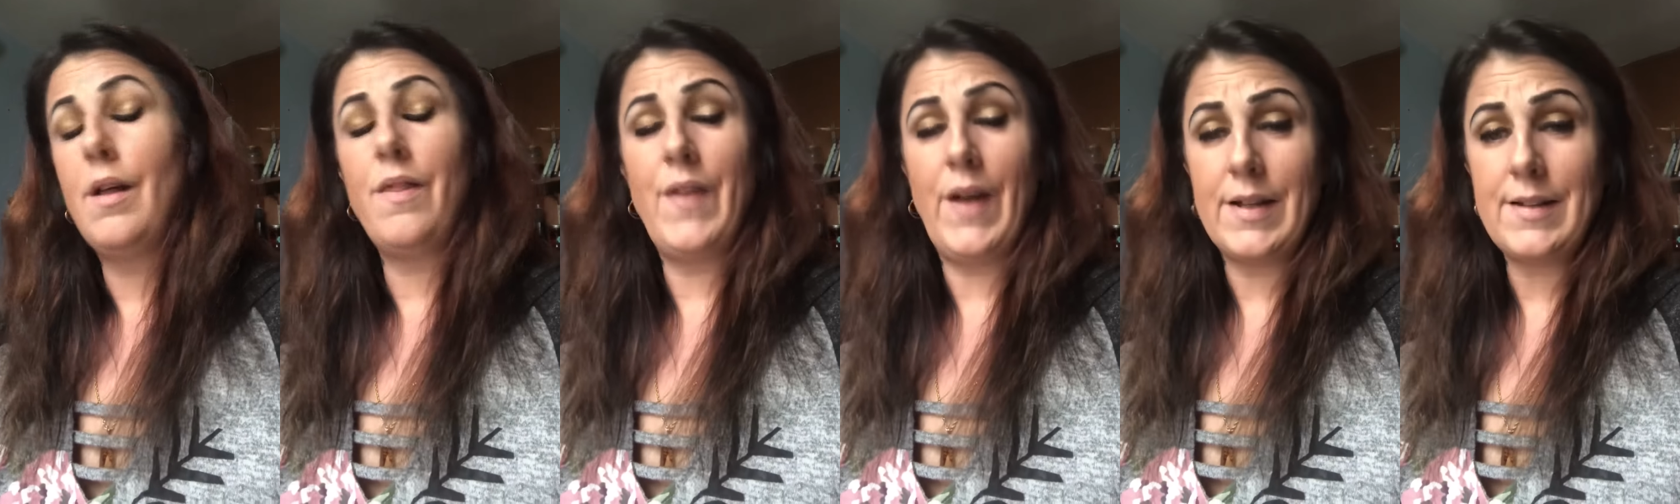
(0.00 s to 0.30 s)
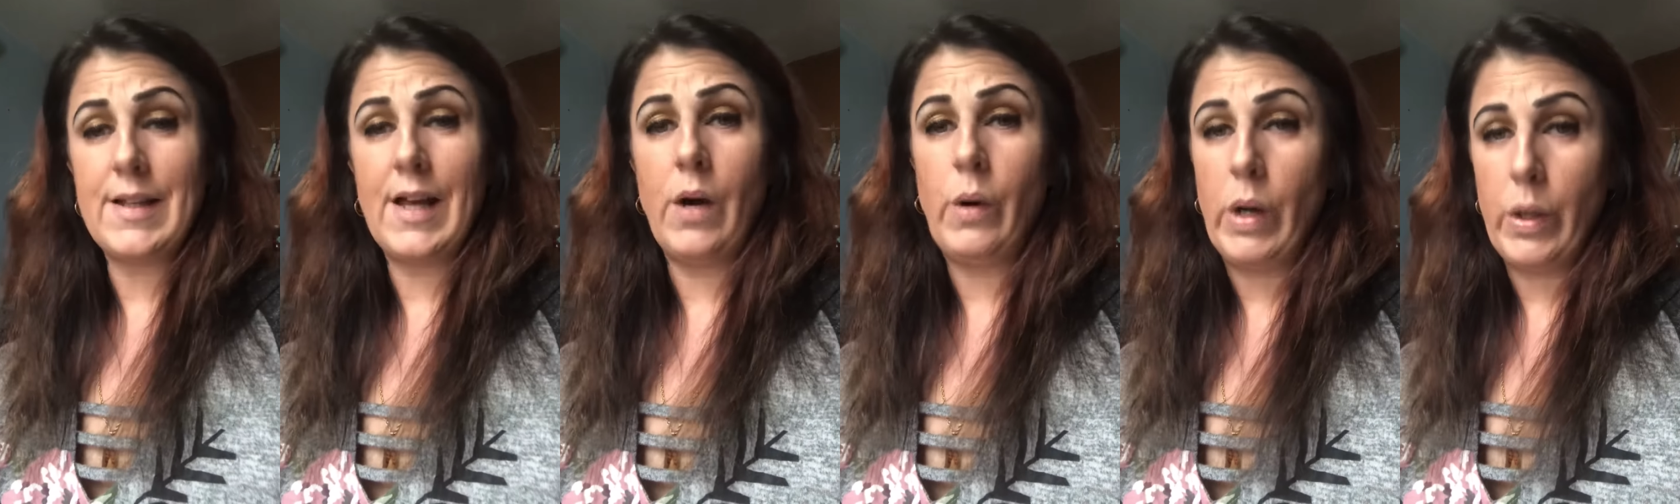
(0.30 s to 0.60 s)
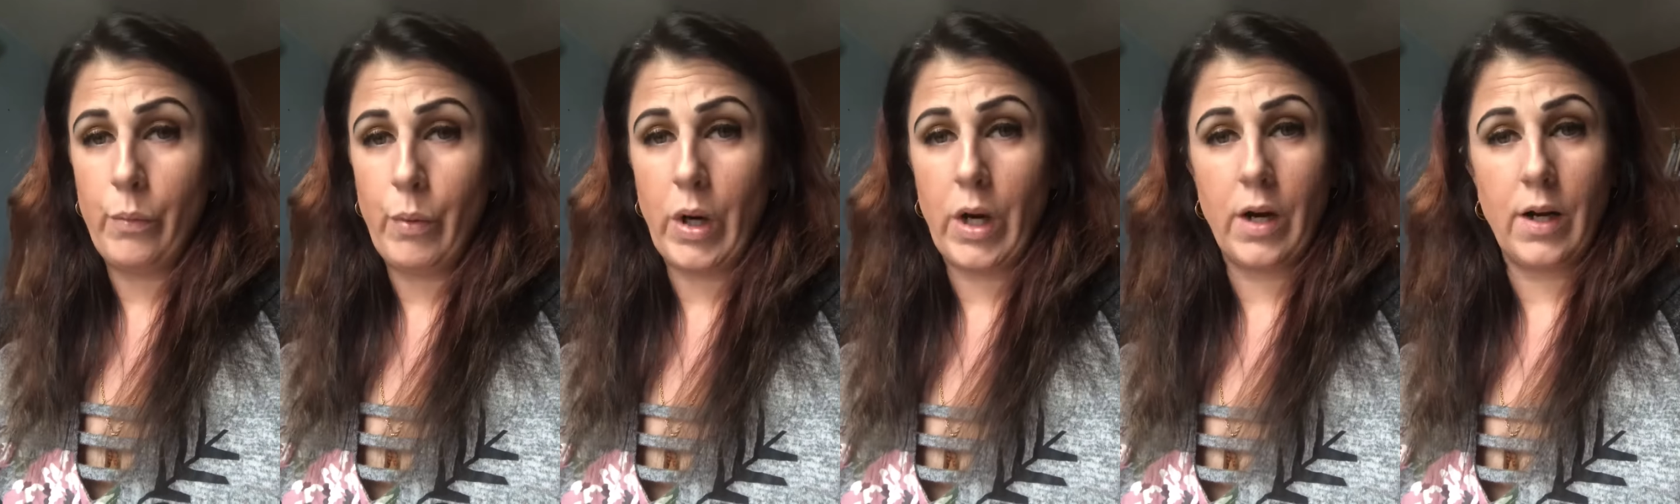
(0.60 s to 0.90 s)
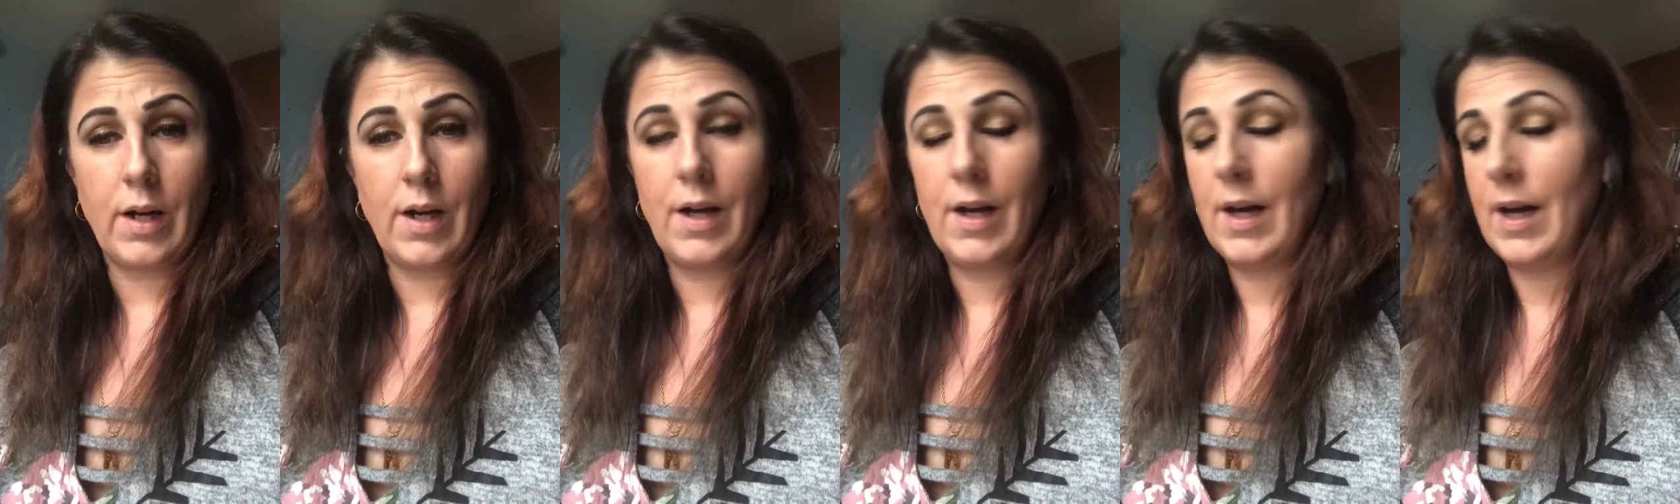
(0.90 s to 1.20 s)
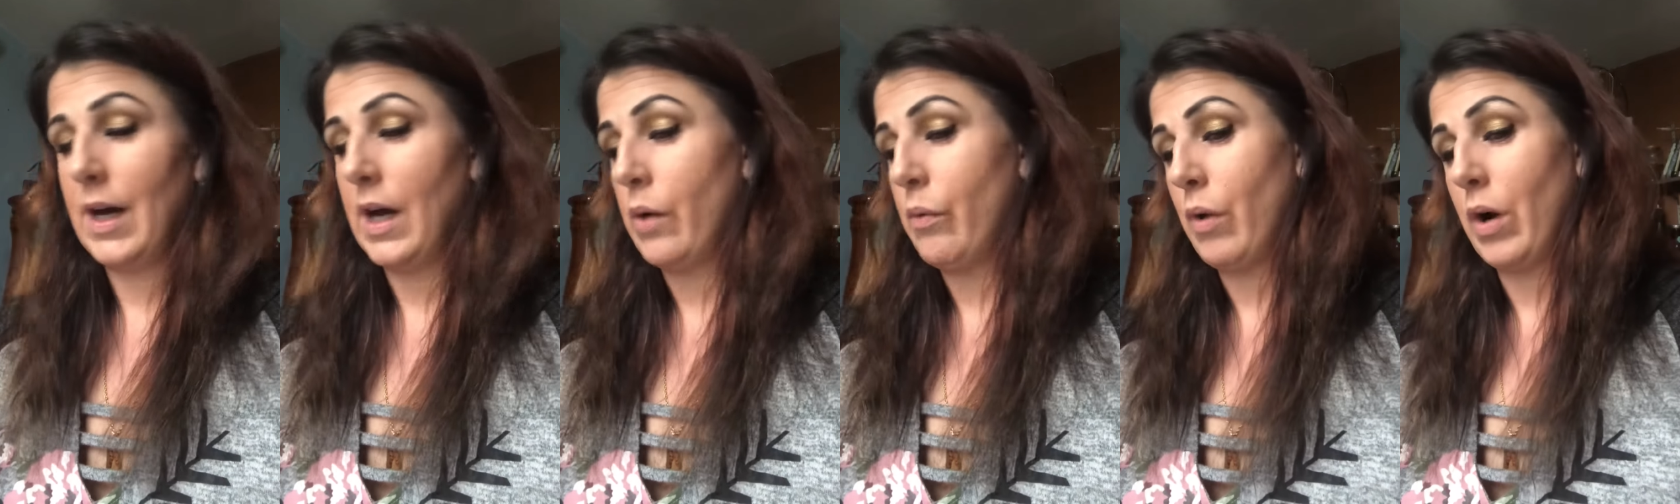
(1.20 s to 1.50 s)
That's how I work.
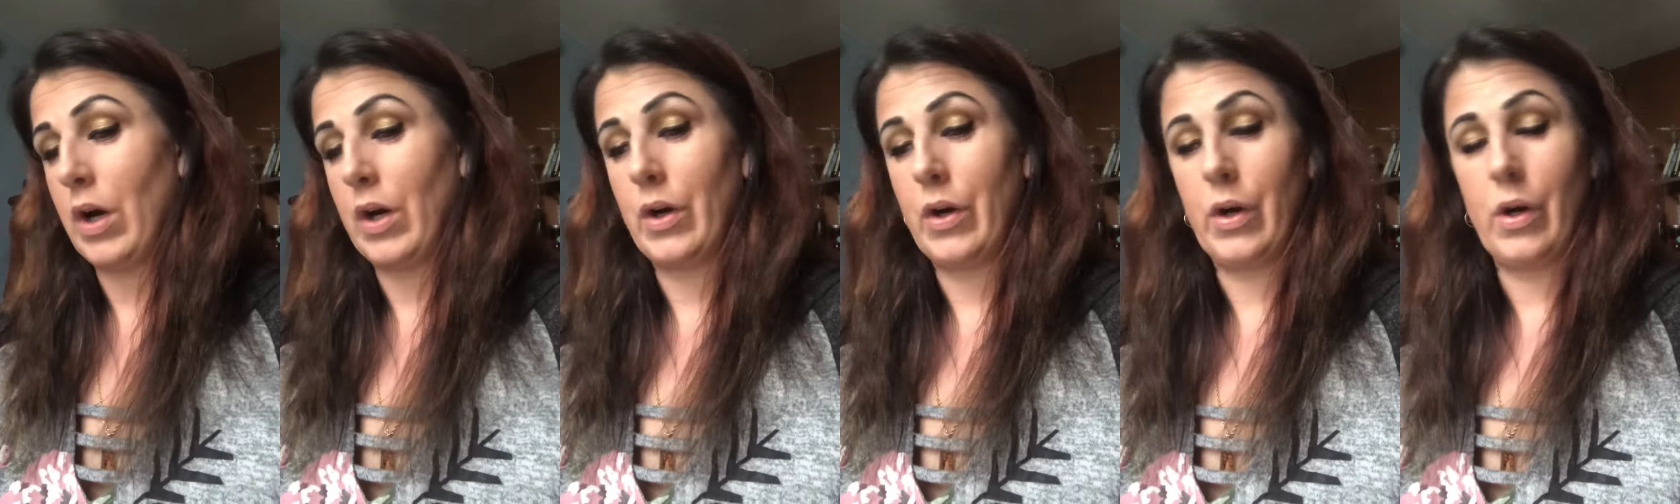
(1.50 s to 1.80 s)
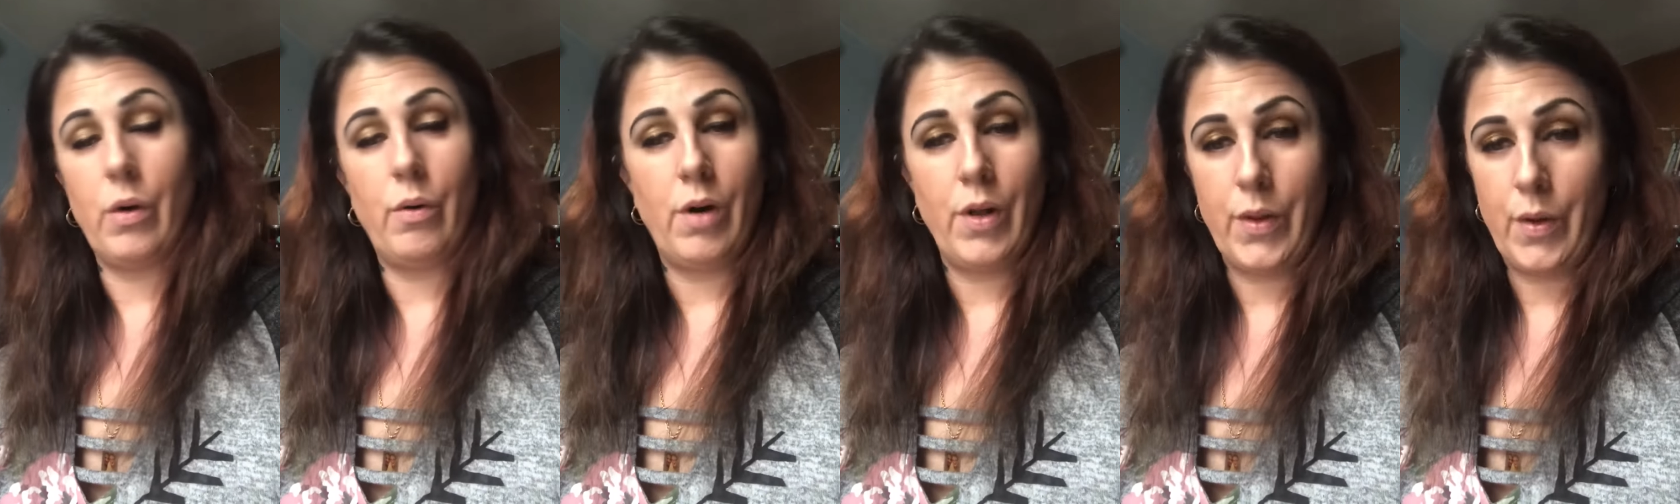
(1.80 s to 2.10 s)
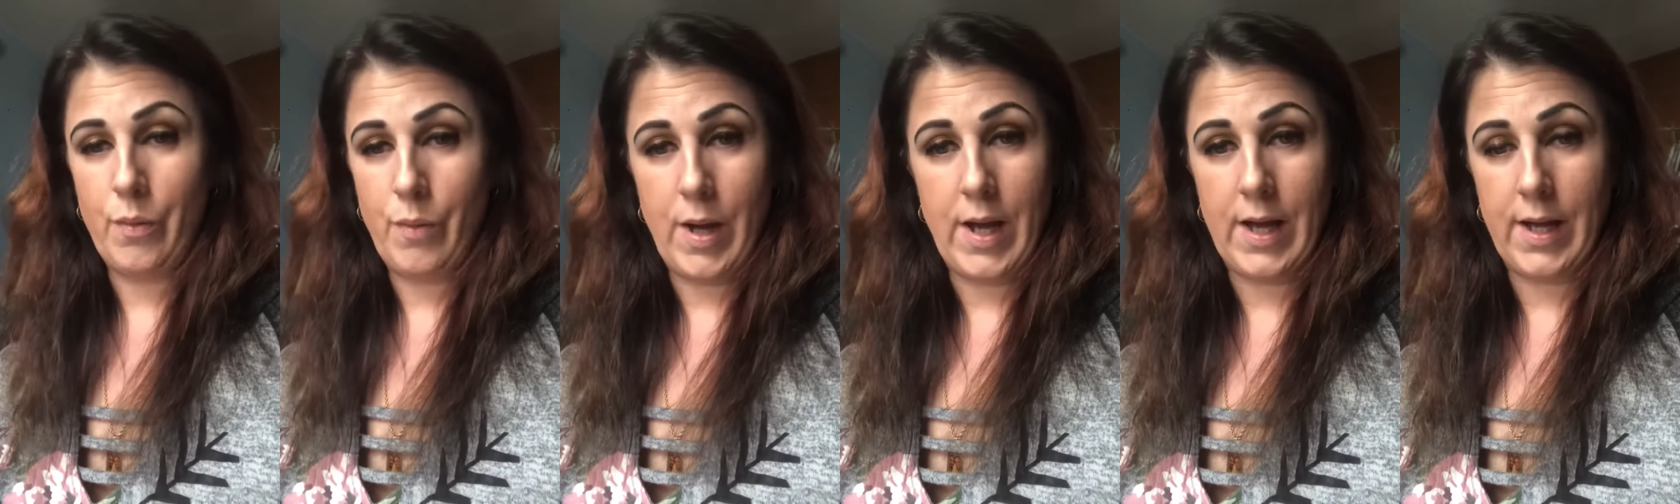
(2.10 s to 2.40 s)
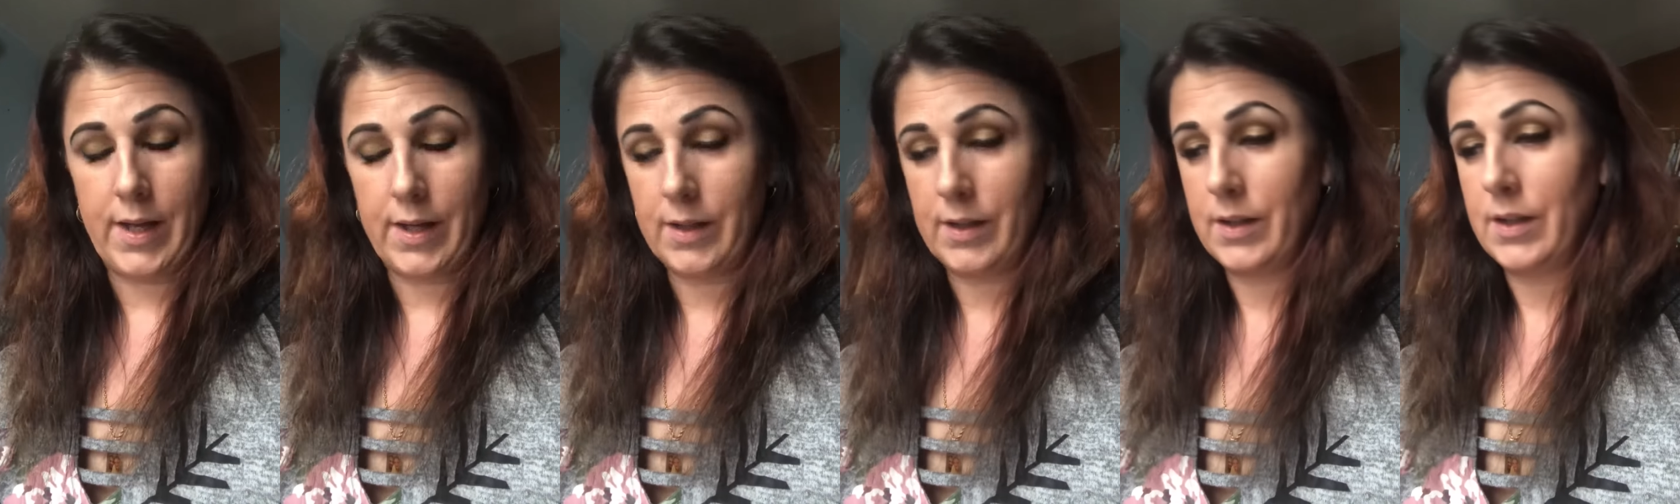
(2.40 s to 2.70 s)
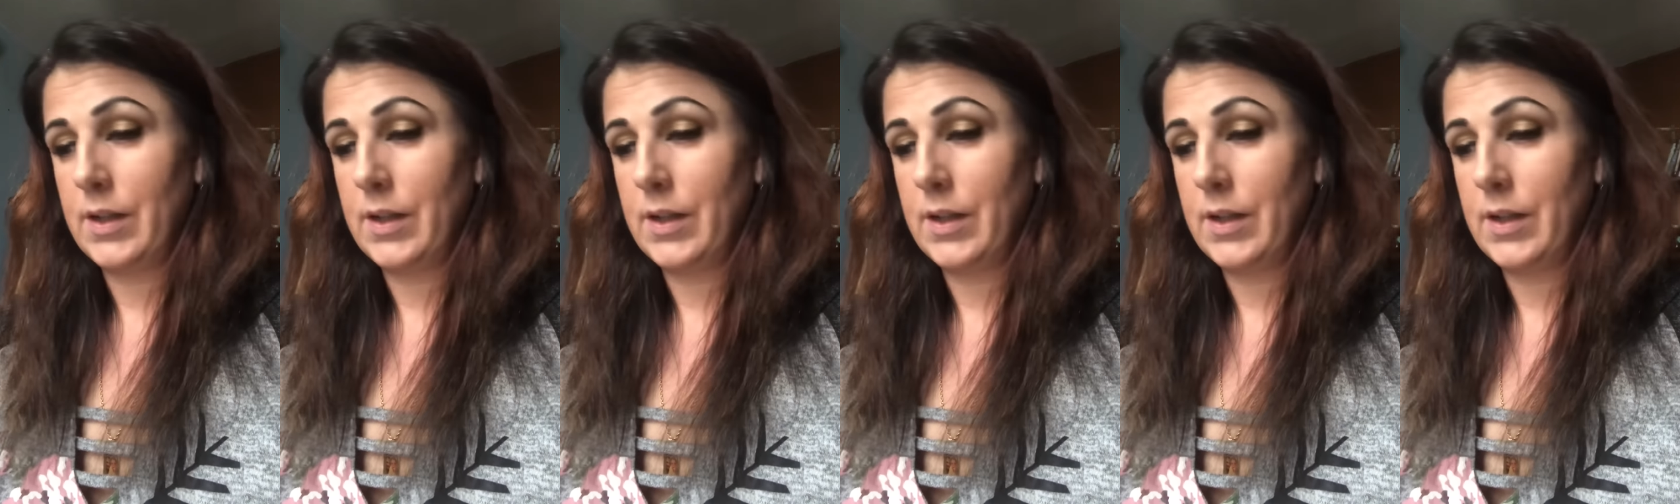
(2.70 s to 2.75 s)
I work no other way.